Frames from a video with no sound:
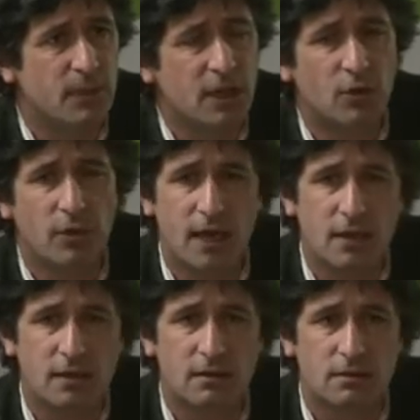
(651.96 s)
been
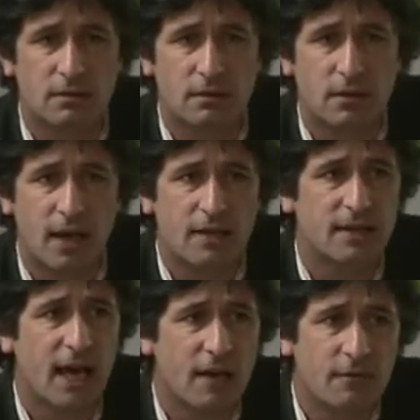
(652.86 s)
created as
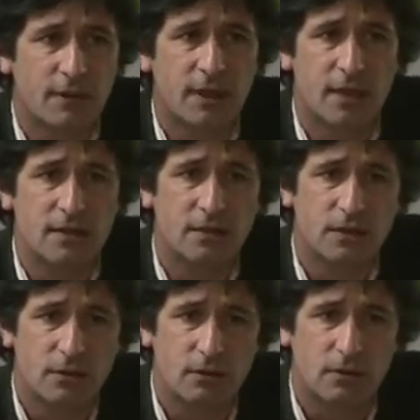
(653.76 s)
an advertising
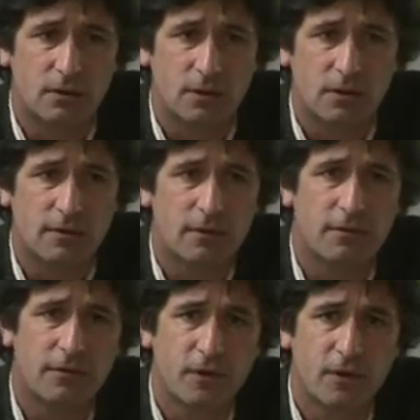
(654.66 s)
tool for the
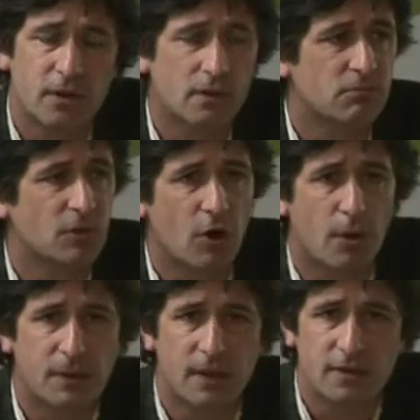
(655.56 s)
further
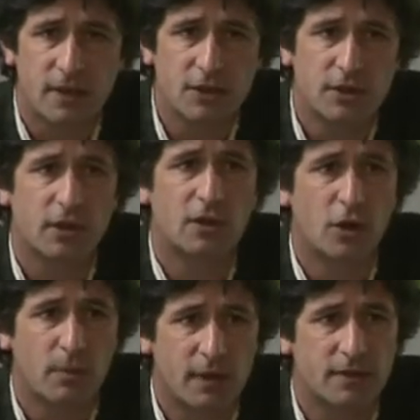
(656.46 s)
corporatization and
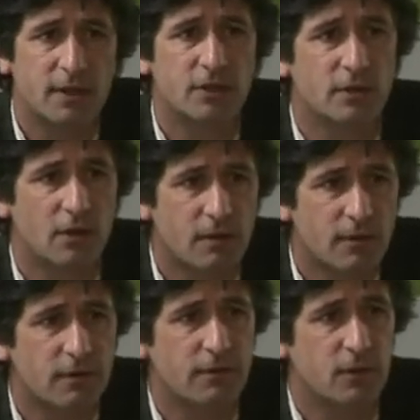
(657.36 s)
globalization of
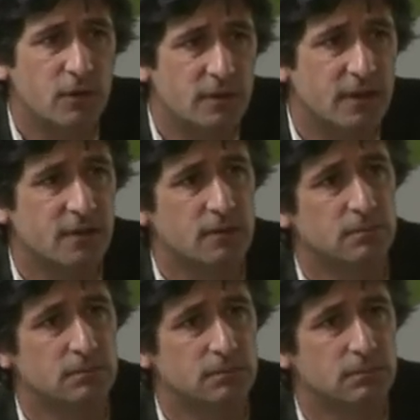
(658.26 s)
our food system?